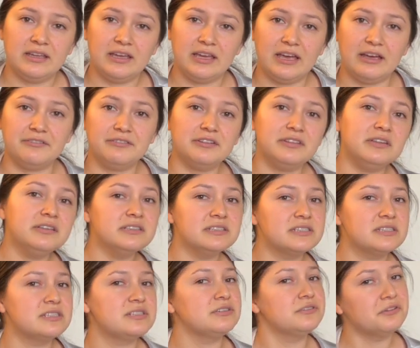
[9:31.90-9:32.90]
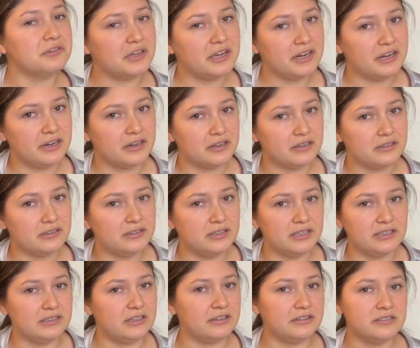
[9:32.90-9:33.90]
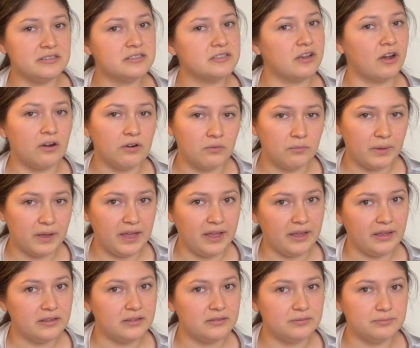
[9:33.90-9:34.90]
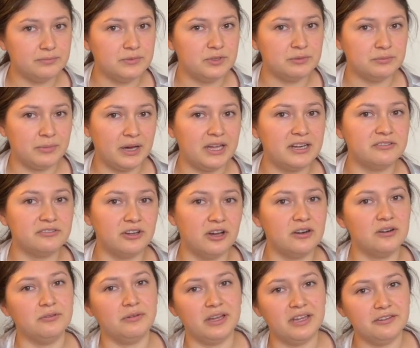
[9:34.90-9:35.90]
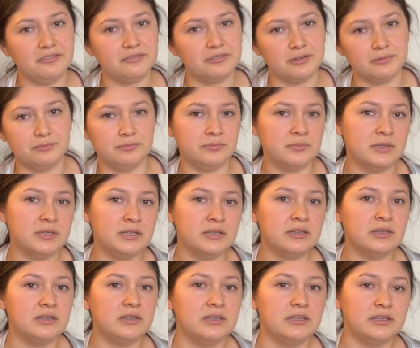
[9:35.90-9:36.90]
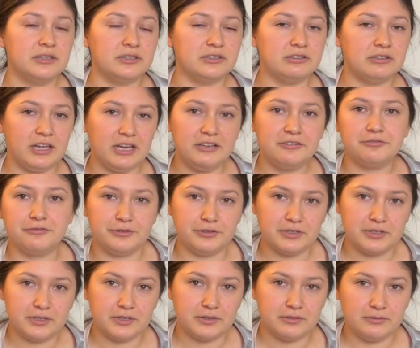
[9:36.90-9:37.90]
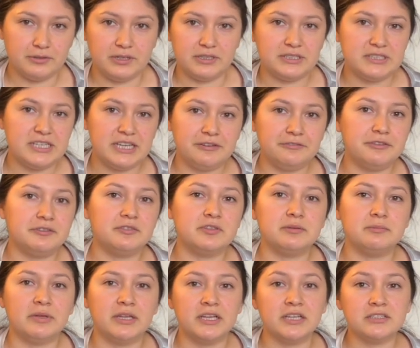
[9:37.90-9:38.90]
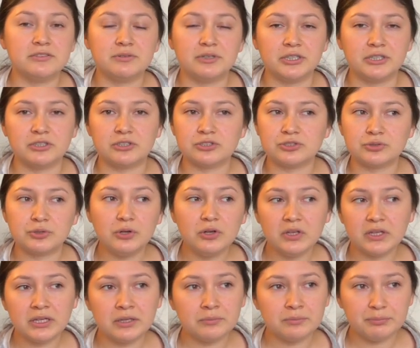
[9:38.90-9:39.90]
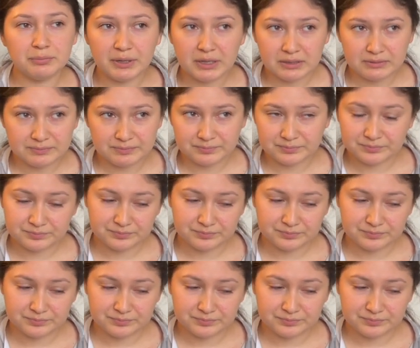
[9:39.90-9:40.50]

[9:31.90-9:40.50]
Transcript: everything is still there. Like, nothing's gone away. You might have gone away from your life for, what, 10, 15 minutes while you're scrolling, but